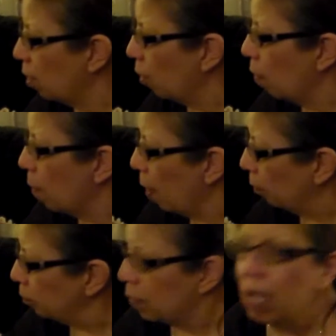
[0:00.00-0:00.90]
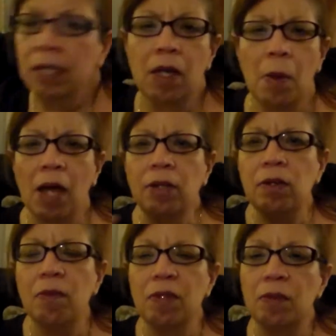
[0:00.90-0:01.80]
tell you about now i
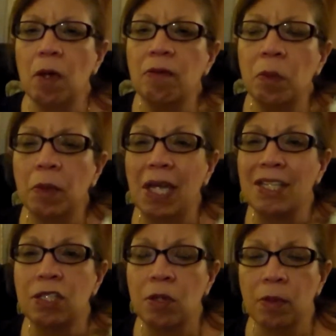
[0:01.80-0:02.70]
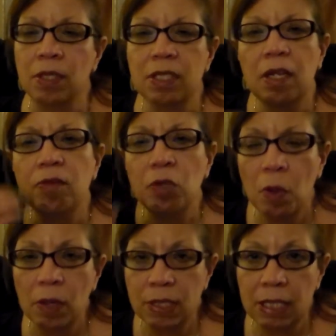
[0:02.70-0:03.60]
don't know if everyone has noticed if you
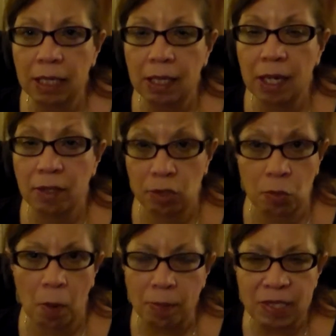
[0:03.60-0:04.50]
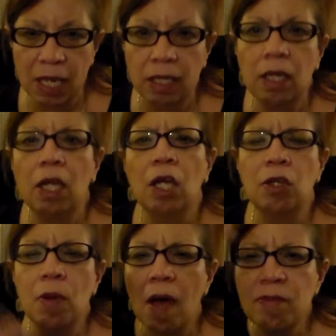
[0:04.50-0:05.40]
go onto yankee candle's website
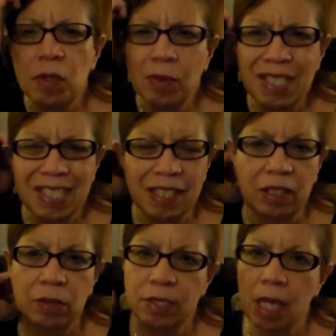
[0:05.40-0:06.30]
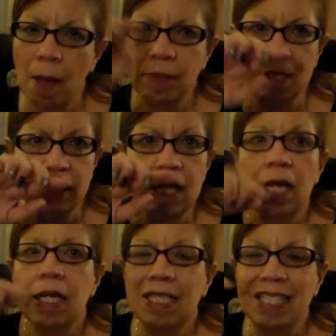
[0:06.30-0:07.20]
you have noticed the little tab that says
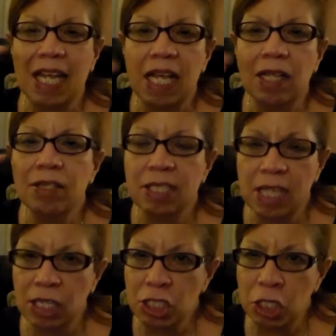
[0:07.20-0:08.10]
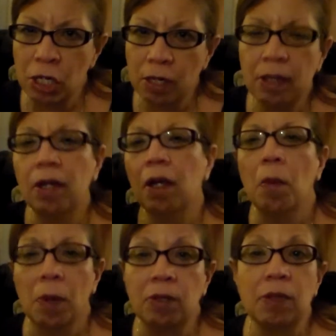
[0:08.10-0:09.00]
sale center
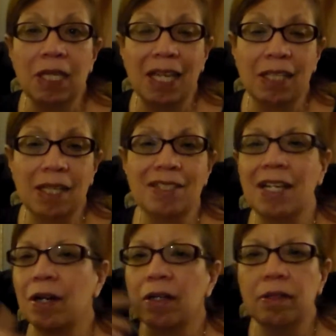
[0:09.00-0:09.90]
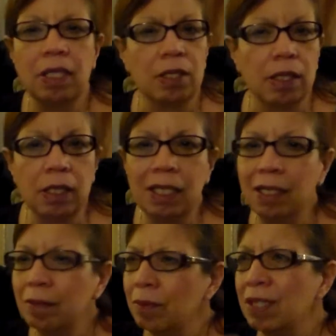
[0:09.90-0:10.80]
where you can get things that are either
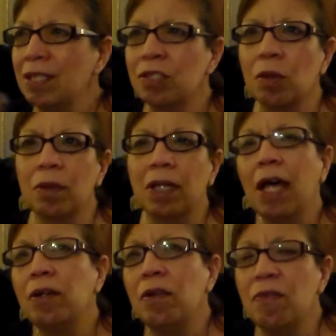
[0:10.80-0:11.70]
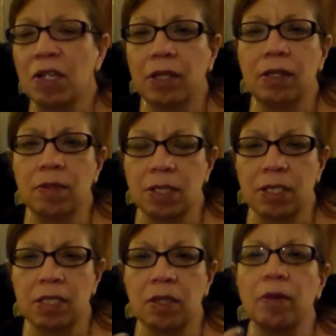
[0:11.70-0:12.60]
clearance or i don't know if they're clearance
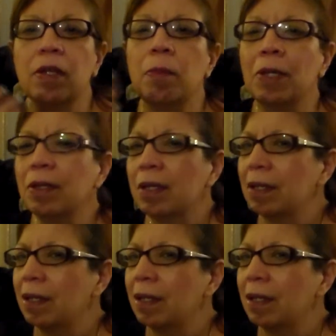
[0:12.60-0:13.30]
necessarily but